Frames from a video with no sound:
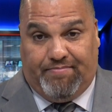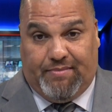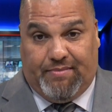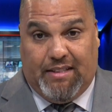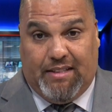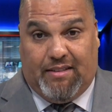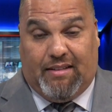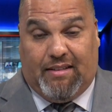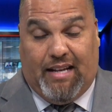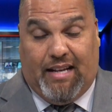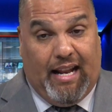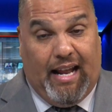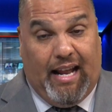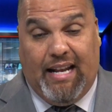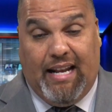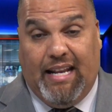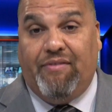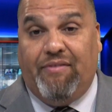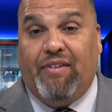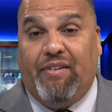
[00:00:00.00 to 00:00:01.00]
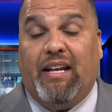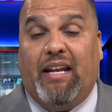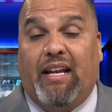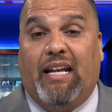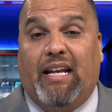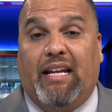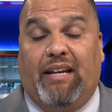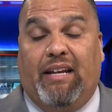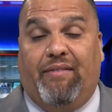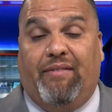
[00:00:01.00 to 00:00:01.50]
And
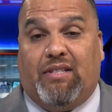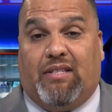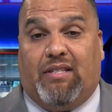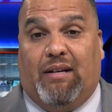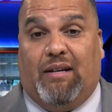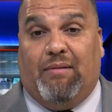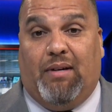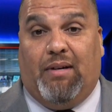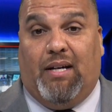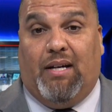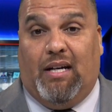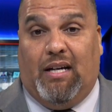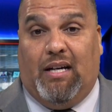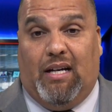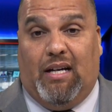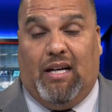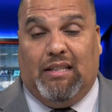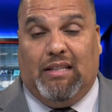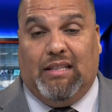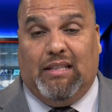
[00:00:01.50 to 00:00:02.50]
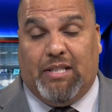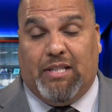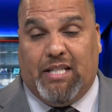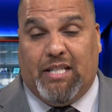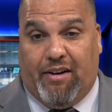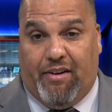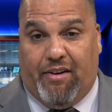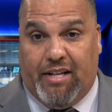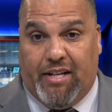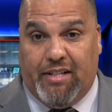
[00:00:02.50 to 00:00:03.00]
even some
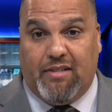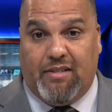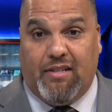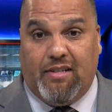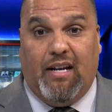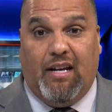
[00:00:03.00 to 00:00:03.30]
libertarians